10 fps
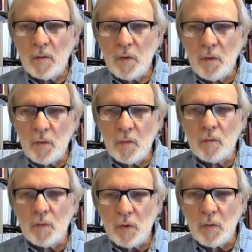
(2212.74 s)
to
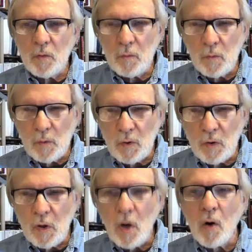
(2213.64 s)
to to
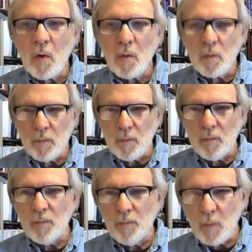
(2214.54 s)
know
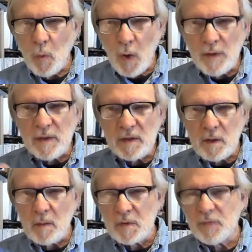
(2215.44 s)
where this
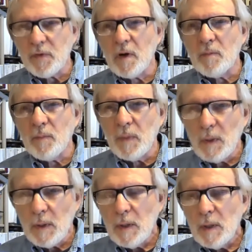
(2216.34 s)
comes from.
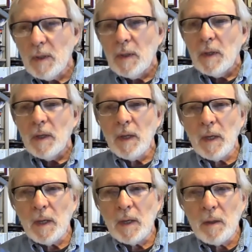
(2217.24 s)

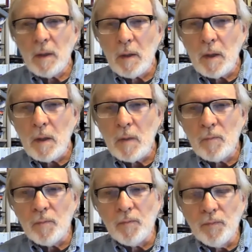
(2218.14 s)
And uh,
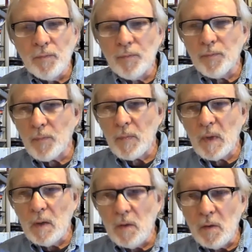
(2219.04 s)

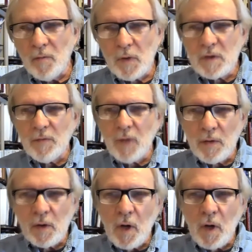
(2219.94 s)
first of all, the